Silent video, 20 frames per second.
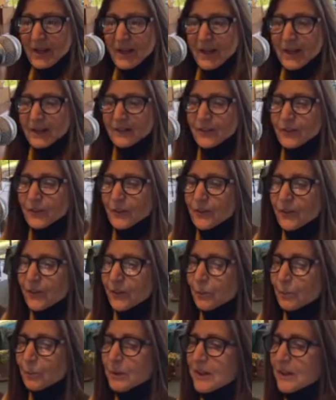And so this
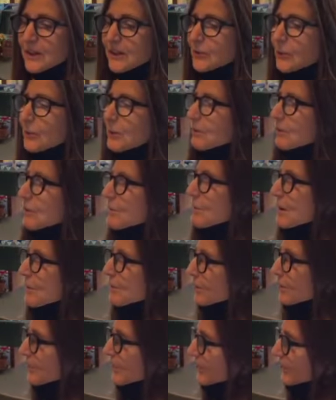week, as we
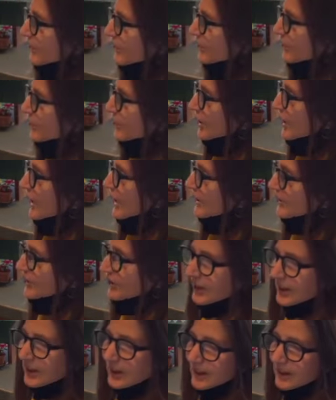remember this
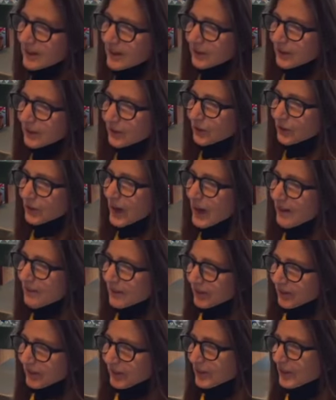tragedy, this
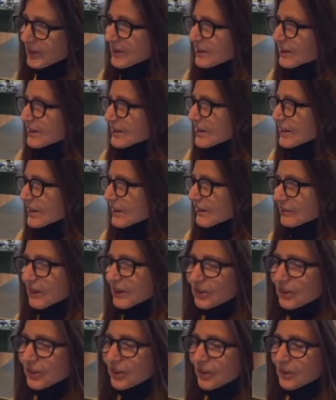travesty, the
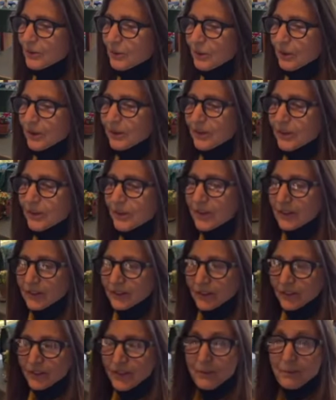January
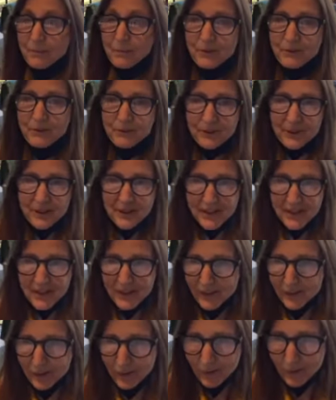6th Epiphany
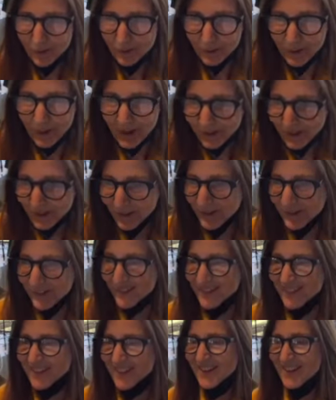
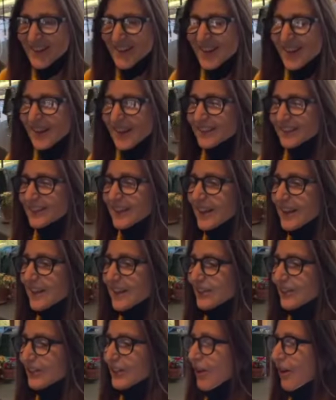insurrection, let
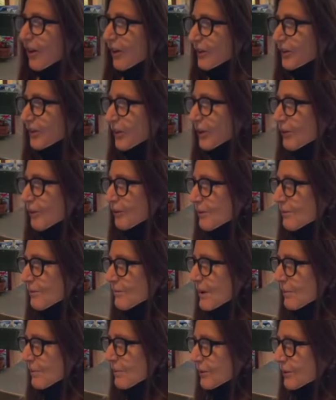us also
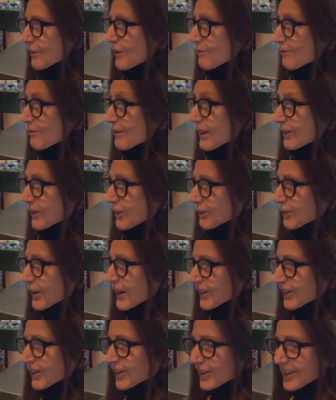remember the
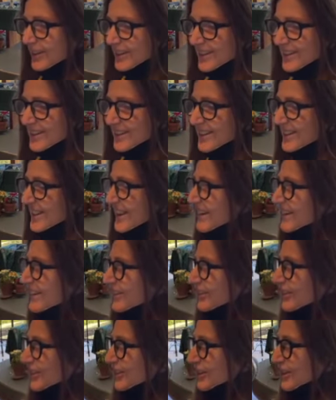resurrection that
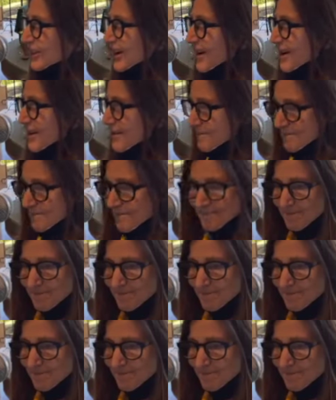is to come.